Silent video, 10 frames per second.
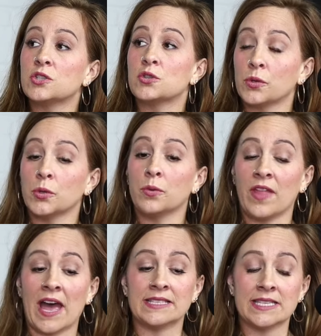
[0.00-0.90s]
through
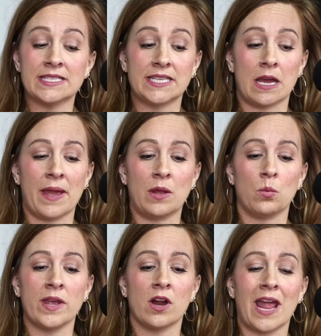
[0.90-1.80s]
that system, and
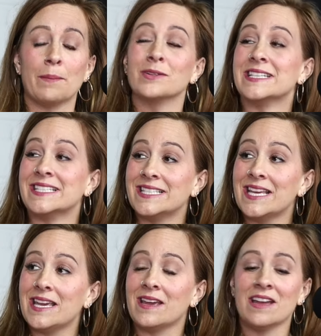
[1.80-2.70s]
we are able to
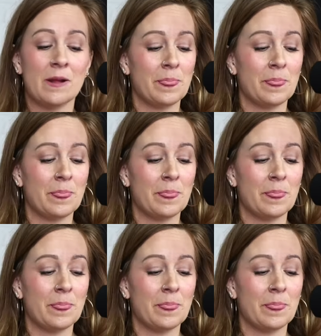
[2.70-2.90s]
see